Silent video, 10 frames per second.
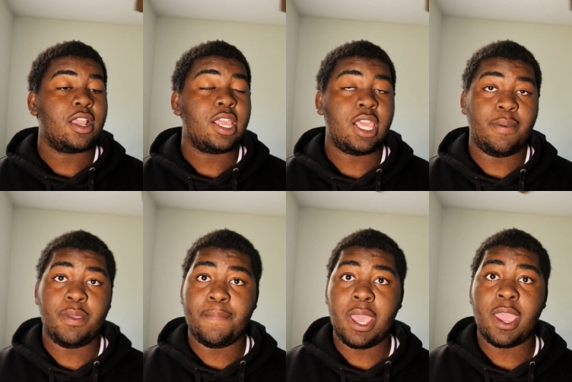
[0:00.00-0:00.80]
hit
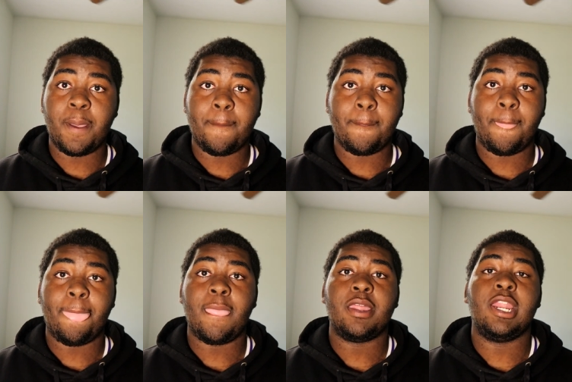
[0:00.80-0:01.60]
me back.
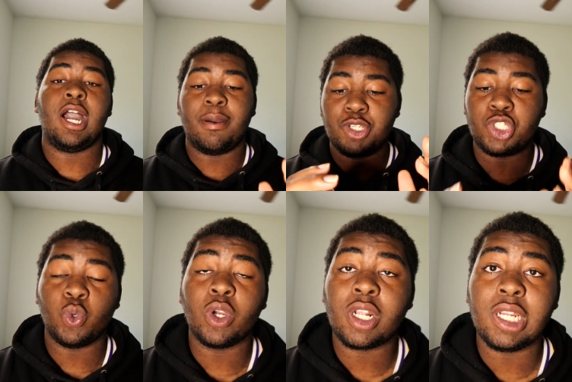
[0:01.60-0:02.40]
Now, I'm gonna
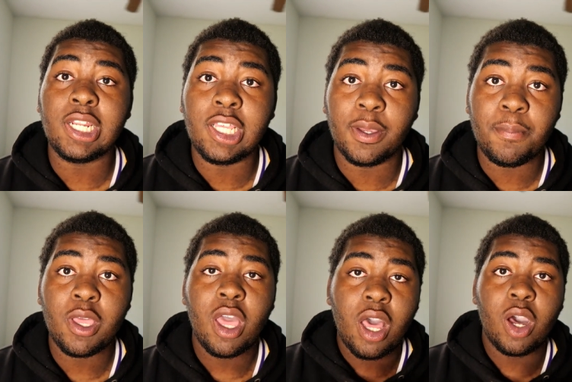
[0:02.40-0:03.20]
show a clip
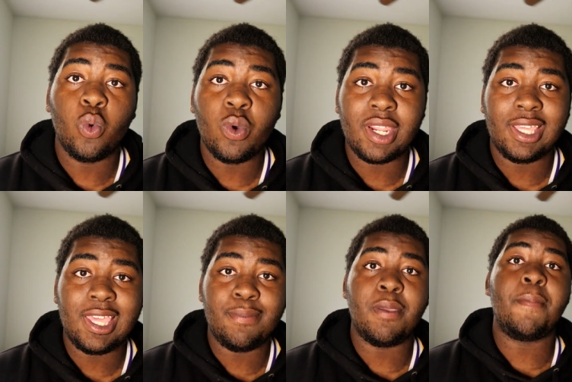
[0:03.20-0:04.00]
of when he
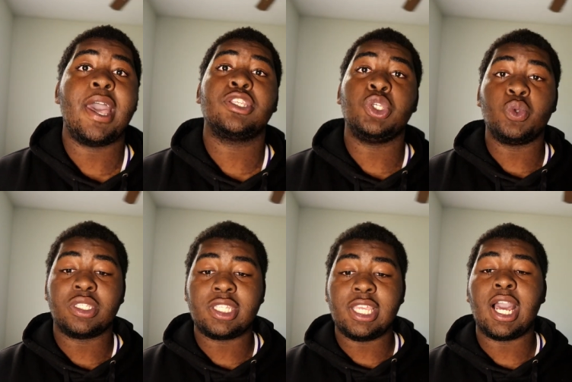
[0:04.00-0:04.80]
hit me back so you can
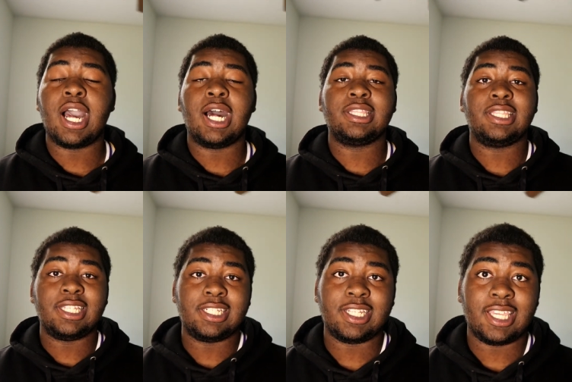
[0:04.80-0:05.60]
see how
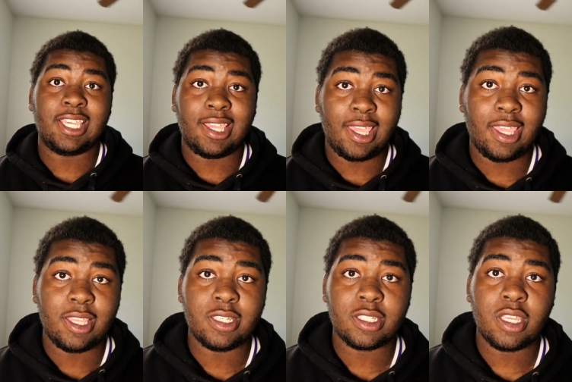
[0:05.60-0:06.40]
authentic it
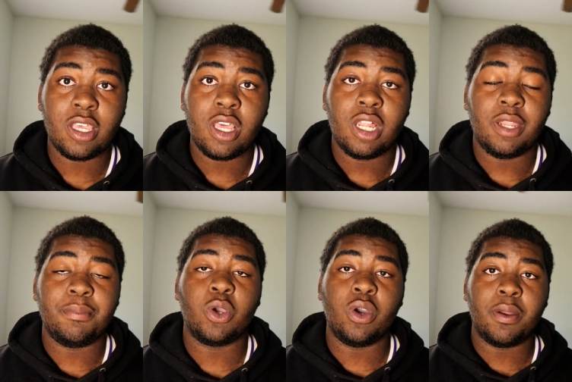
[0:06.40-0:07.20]
is. Let
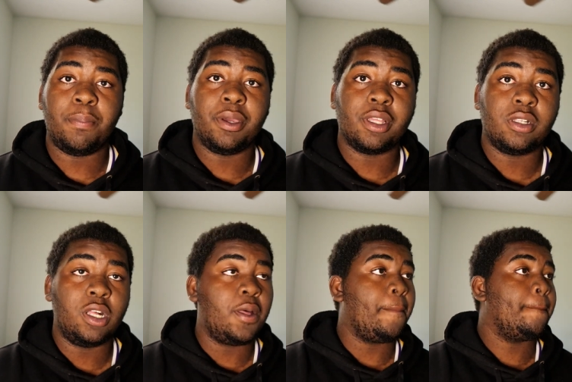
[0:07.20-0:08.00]
me go ahead and play the
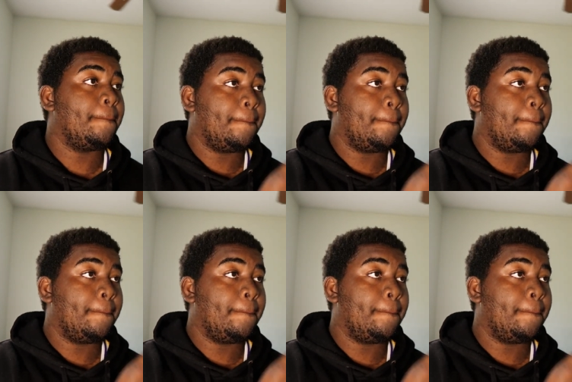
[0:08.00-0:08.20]
clip.